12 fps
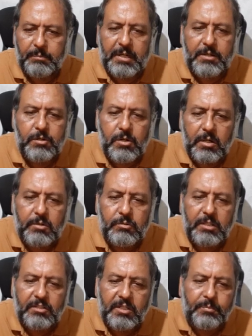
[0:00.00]
but not to
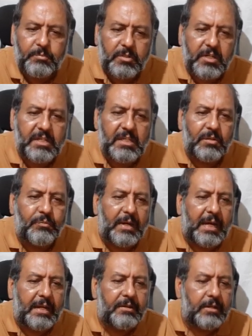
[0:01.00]
the subcutaneous
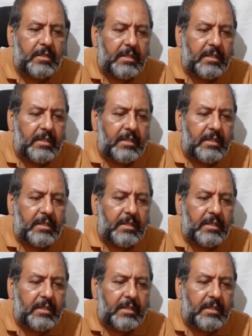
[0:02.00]
fat.